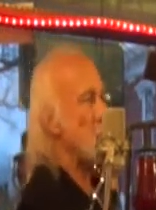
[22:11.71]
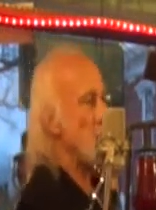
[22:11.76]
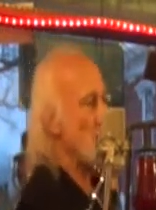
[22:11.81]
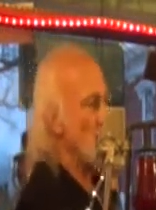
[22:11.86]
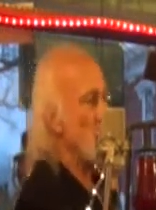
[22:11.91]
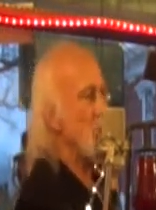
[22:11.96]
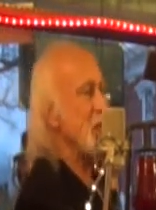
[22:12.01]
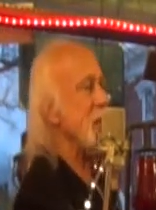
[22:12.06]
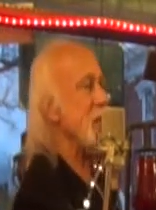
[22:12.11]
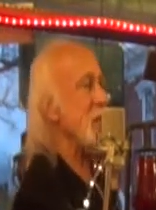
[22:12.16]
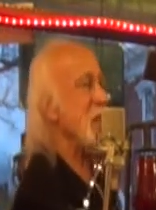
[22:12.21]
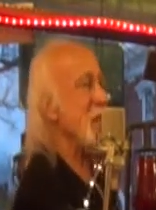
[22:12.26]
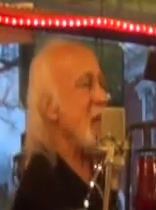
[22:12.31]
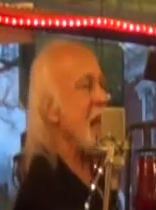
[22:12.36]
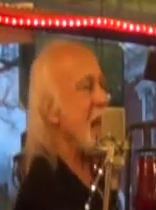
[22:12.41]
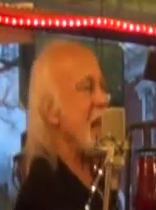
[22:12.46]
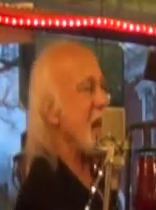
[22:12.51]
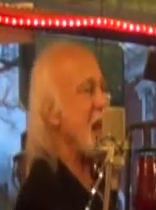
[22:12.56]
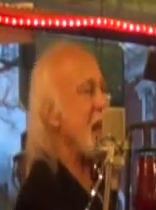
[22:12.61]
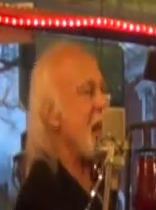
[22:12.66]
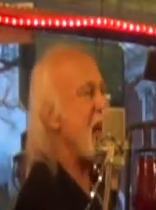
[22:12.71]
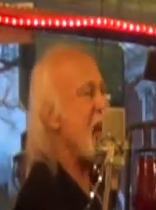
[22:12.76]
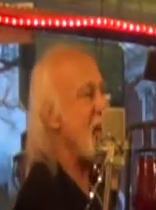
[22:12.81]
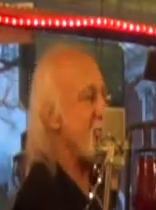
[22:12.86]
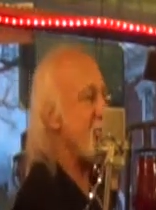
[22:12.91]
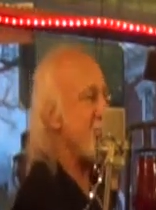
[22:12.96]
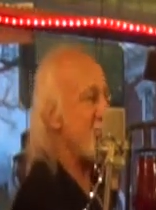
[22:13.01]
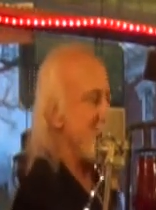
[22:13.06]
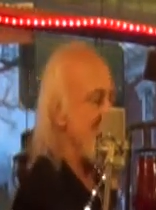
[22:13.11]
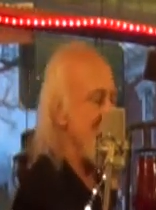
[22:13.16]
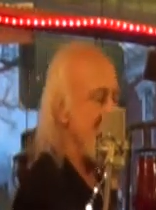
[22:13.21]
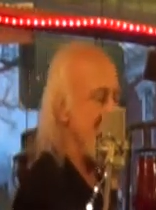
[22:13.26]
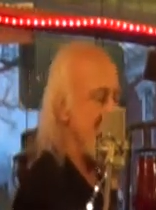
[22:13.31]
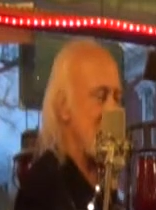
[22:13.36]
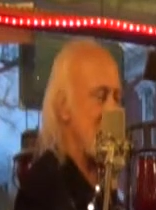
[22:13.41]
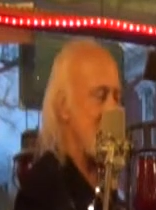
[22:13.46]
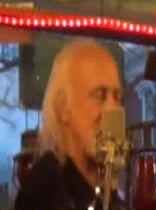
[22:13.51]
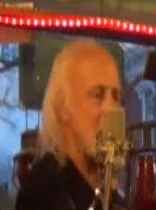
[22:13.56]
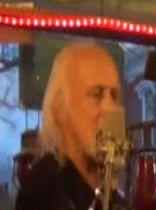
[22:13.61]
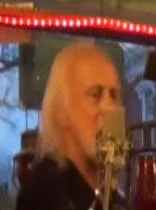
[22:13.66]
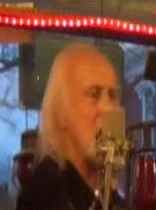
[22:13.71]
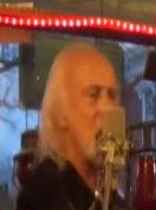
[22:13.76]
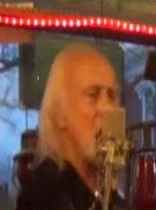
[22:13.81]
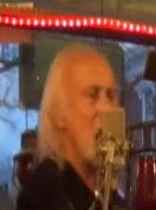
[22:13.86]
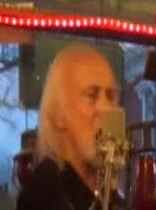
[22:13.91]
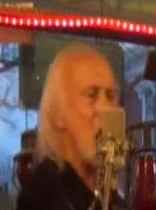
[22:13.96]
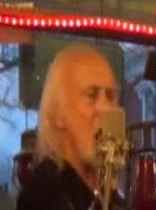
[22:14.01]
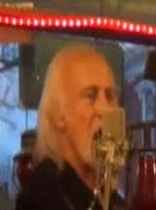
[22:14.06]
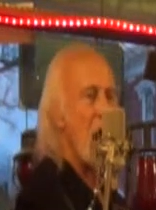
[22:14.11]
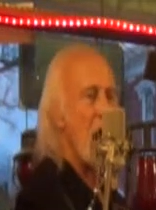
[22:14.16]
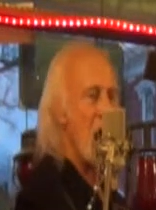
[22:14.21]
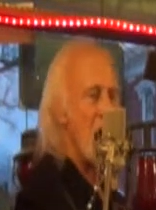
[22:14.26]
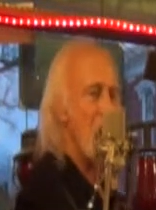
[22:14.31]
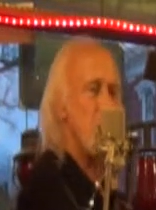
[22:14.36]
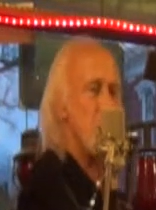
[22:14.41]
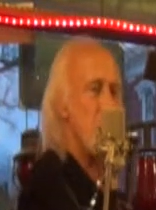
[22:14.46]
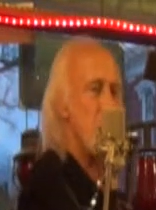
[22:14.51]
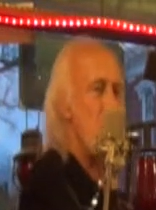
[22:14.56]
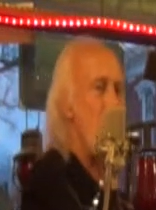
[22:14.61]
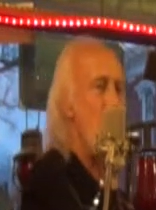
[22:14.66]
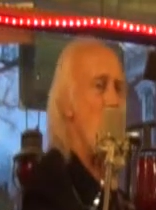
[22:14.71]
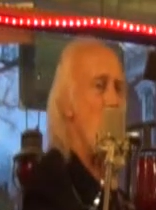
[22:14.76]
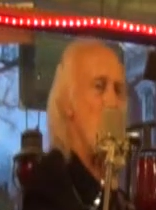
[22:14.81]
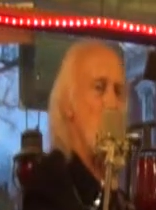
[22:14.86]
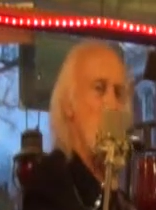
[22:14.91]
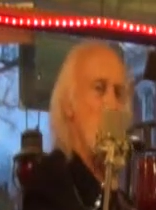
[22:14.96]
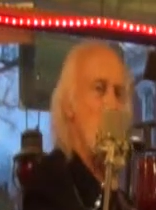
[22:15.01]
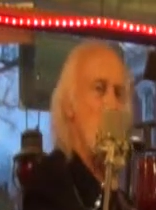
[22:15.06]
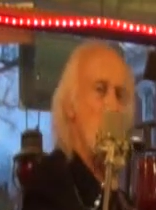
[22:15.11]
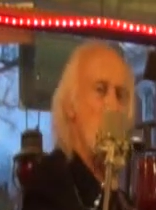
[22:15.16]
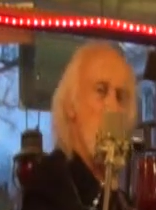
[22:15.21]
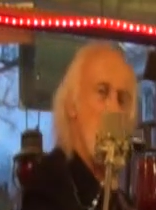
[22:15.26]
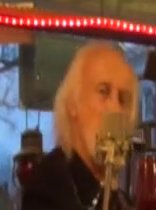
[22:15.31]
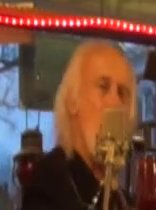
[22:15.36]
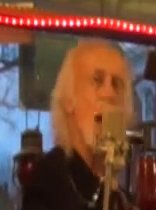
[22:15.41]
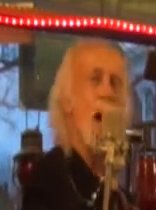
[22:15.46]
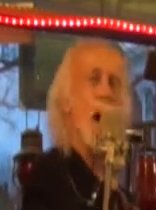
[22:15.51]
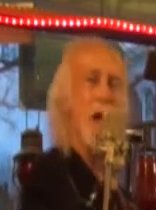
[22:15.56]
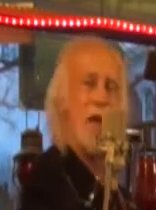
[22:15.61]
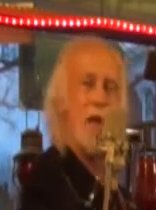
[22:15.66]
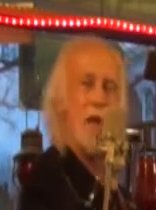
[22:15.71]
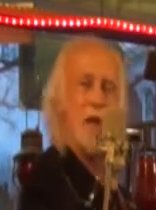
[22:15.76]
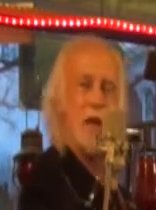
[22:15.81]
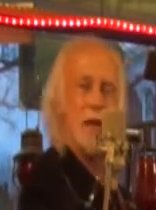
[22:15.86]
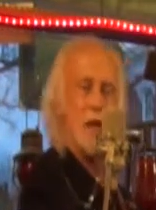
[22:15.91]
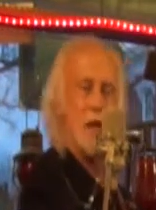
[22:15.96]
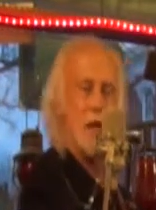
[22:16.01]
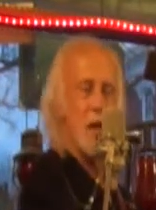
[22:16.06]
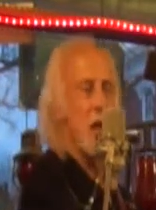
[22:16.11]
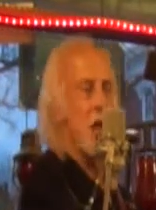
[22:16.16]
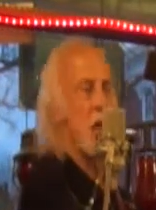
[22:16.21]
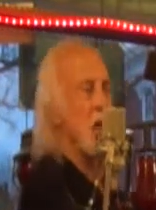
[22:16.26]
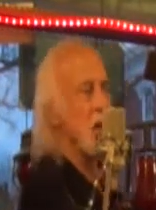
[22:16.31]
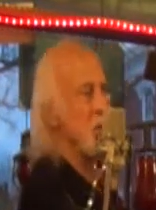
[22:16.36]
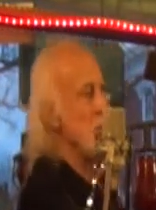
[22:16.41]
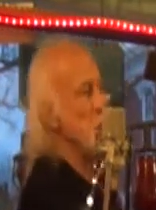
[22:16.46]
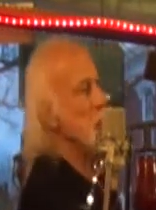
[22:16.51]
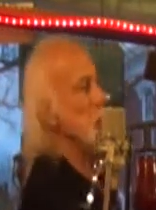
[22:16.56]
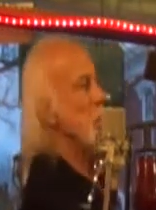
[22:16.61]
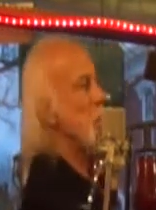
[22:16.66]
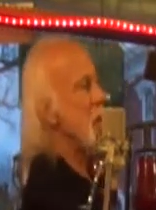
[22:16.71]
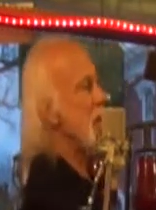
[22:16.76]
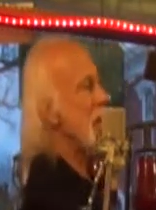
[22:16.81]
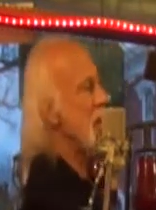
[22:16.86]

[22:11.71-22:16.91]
is real and not fake. I brought the wine and you